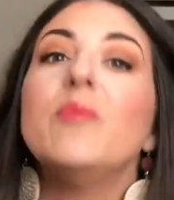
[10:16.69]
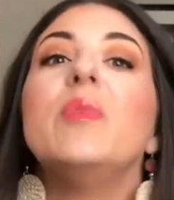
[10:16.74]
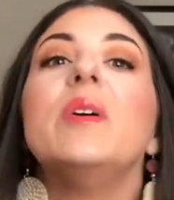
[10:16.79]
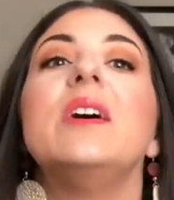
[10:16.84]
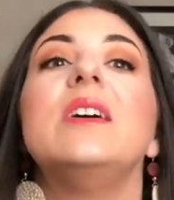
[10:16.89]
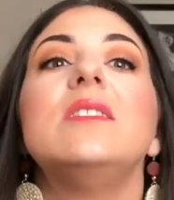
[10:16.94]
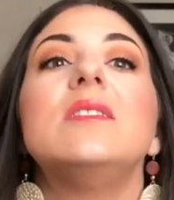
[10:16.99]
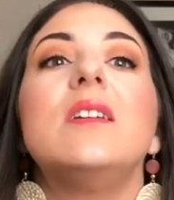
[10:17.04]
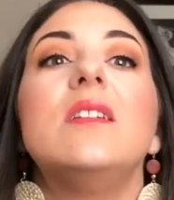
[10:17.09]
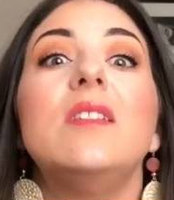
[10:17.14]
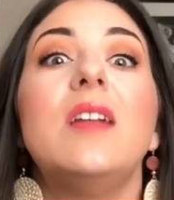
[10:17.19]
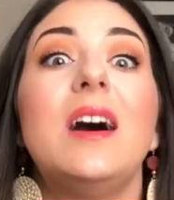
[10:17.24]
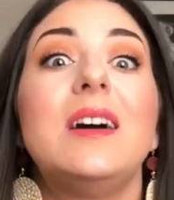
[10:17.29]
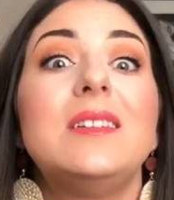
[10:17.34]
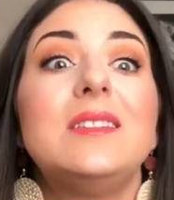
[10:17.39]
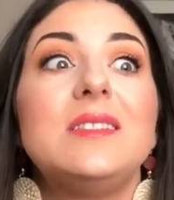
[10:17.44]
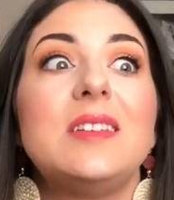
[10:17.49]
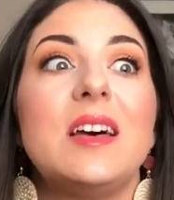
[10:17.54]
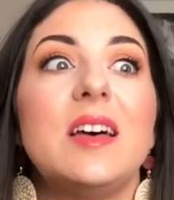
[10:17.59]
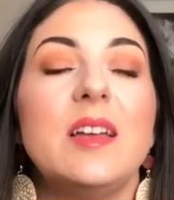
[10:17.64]
but a
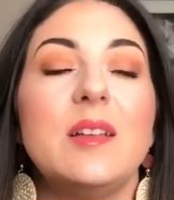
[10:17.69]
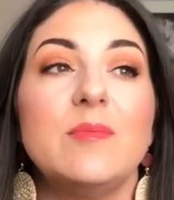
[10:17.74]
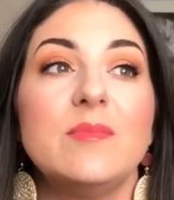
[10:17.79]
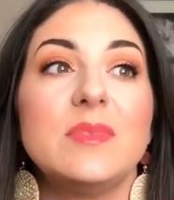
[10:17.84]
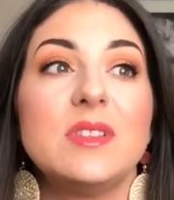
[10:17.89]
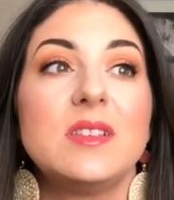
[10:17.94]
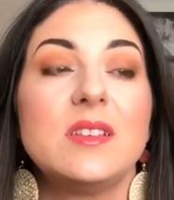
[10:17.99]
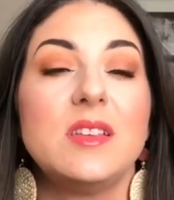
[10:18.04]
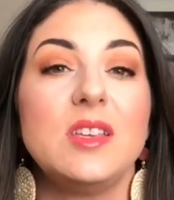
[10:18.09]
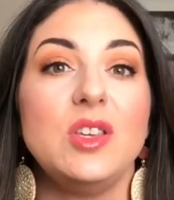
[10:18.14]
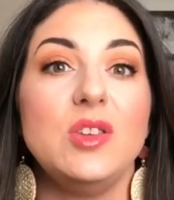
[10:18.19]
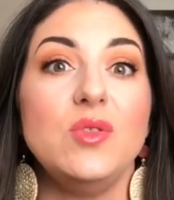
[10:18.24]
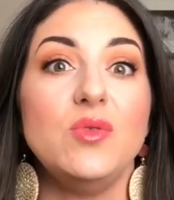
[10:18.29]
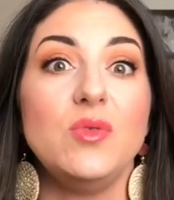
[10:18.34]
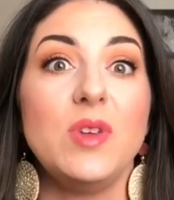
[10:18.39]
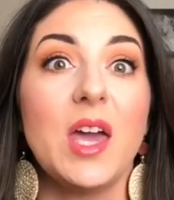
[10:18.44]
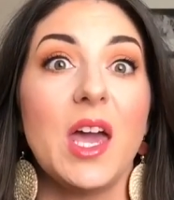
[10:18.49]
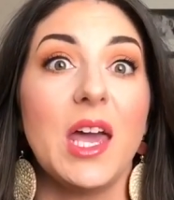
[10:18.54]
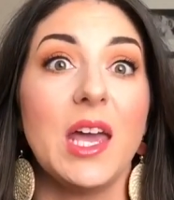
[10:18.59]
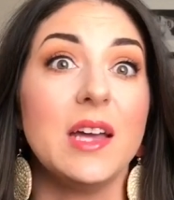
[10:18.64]
lot of times you
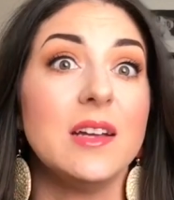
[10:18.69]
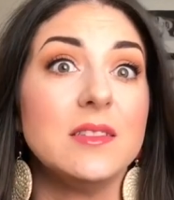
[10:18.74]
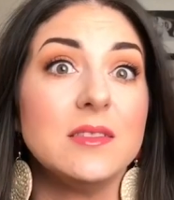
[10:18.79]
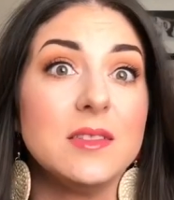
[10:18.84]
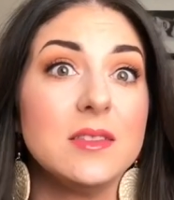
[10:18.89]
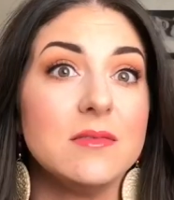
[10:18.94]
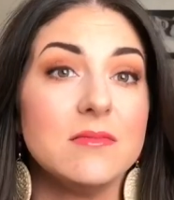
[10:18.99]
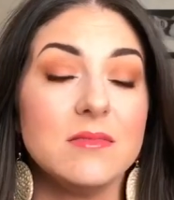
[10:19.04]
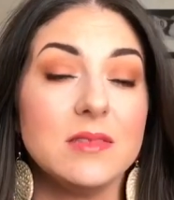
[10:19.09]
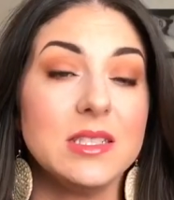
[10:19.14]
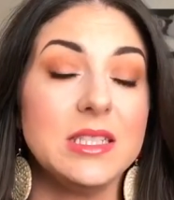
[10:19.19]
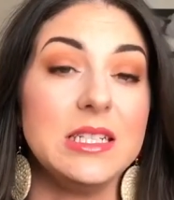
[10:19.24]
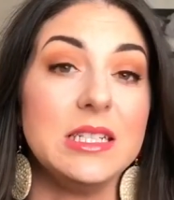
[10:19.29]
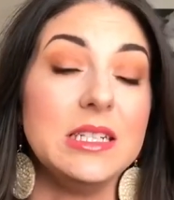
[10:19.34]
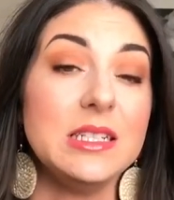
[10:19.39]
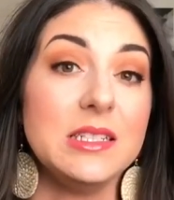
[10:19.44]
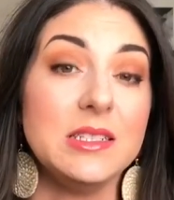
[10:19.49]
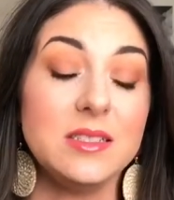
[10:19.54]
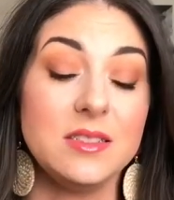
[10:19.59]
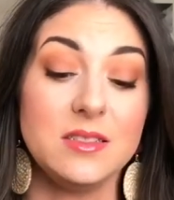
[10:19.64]
can't really
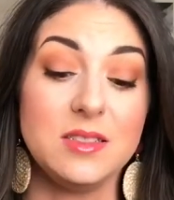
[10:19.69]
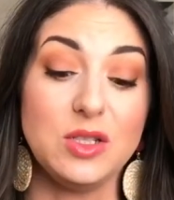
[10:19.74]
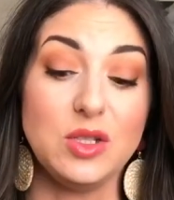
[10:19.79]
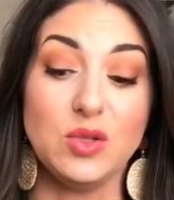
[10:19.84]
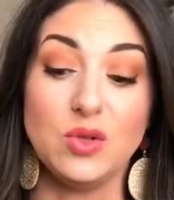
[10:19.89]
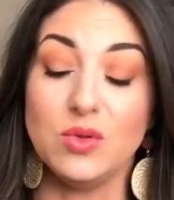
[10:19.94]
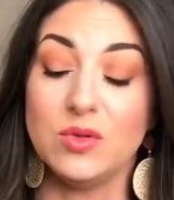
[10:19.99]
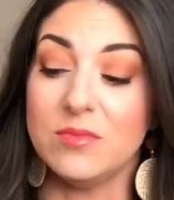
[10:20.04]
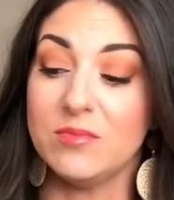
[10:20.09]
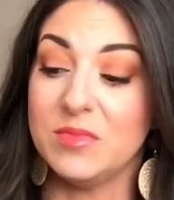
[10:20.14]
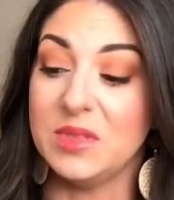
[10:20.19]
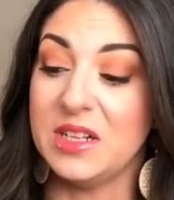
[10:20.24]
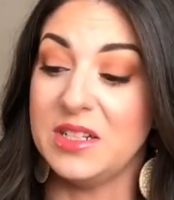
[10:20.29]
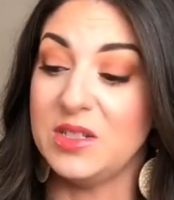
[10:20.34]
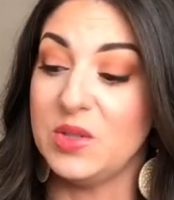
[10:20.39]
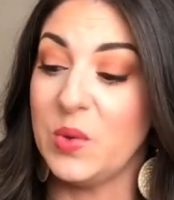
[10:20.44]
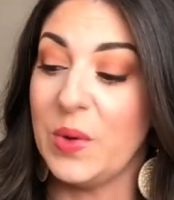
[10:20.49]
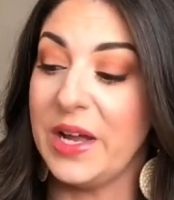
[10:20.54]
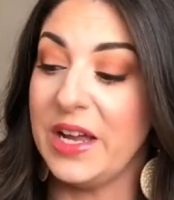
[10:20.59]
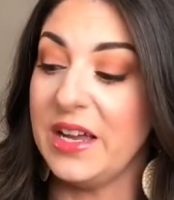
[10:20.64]
get it to
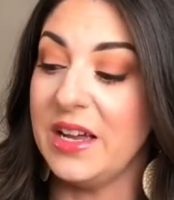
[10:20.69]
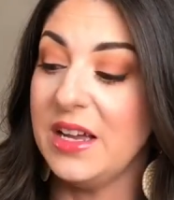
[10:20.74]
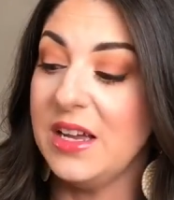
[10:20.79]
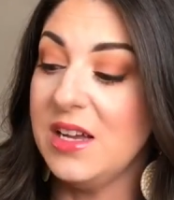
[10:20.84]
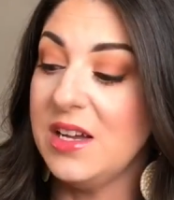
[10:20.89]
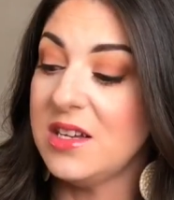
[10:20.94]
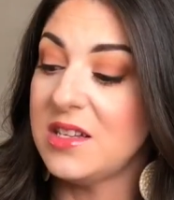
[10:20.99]
blend away.